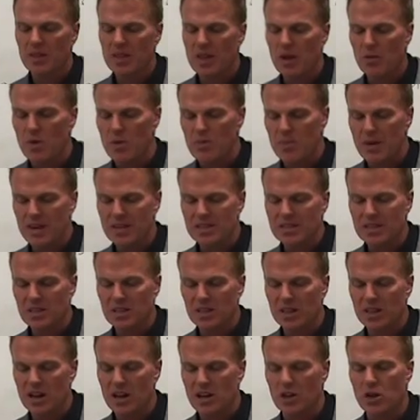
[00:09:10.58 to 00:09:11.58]
that we
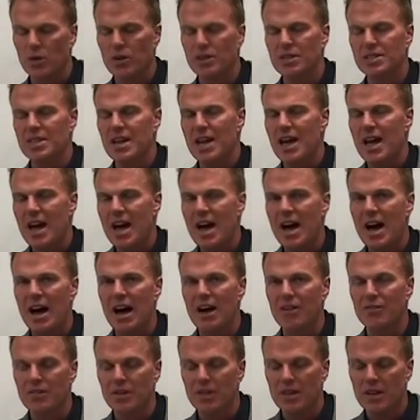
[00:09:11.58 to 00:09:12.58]
basically are going to
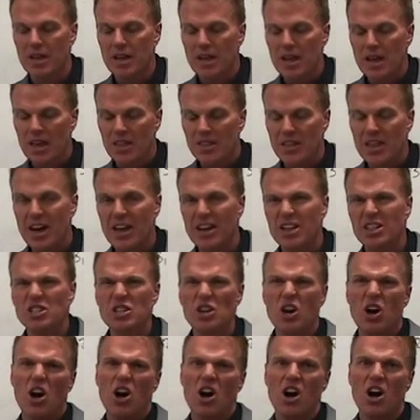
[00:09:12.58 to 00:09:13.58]
have. That is
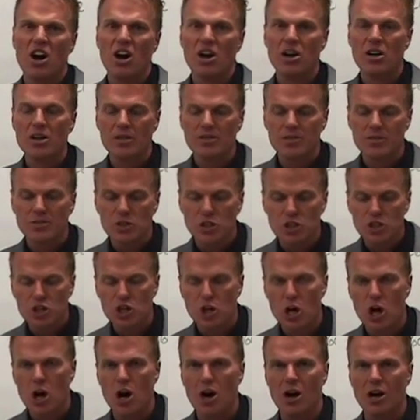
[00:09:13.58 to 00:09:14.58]
our
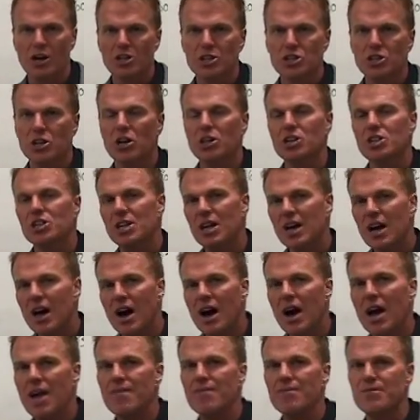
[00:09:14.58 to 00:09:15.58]
charge, our
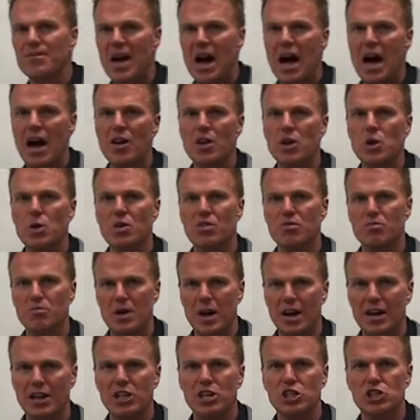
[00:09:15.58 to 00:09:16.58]
time value of
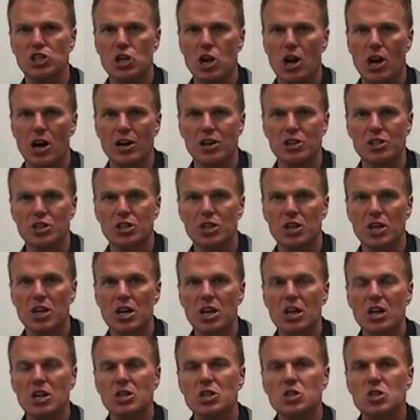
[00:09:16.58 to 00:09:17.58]
money charge.
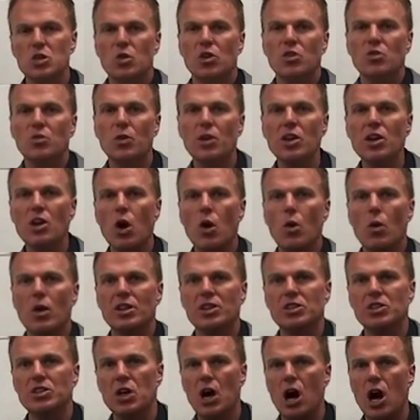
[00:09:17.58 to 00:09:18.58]
So if we owe
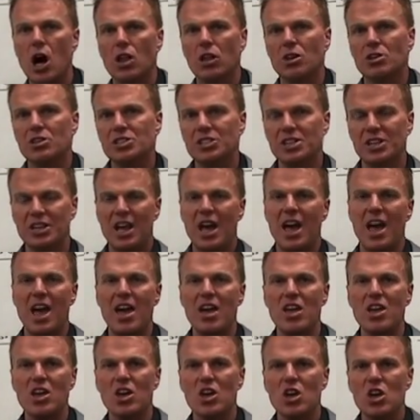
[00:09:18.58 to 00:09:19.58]
$1
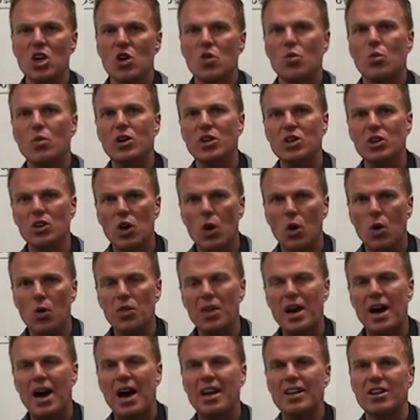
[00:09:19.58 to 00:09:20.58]
today, we know
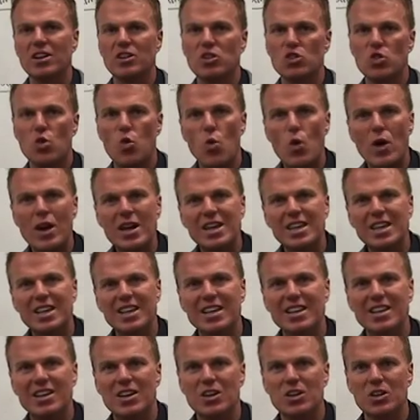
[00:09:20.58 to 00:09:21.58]
that
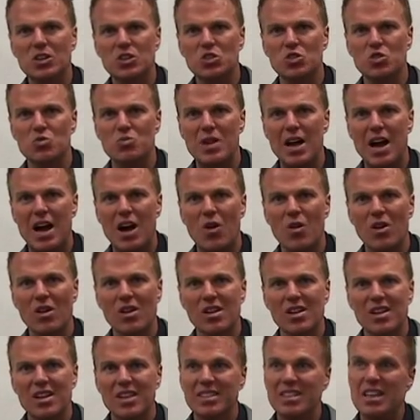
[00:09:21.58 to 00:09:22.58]
20 years from now,
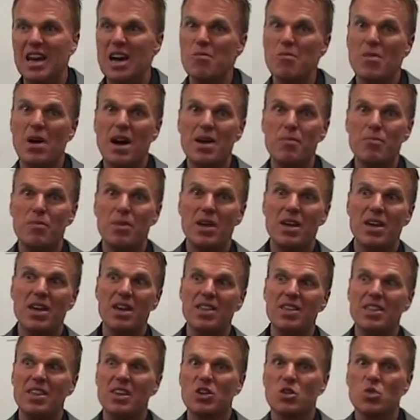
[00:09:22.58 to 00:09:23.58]
that might
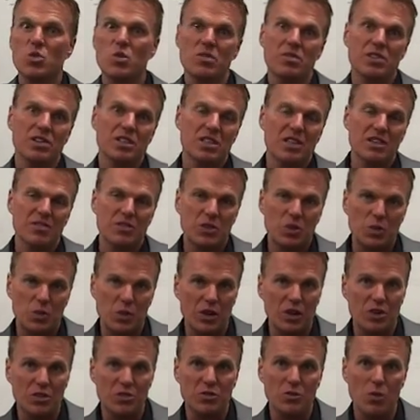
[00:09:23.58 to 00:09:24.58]
be the equivalent of
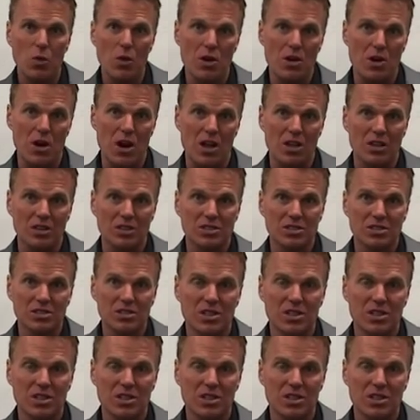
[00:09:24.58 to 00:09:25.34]
$3 or $4.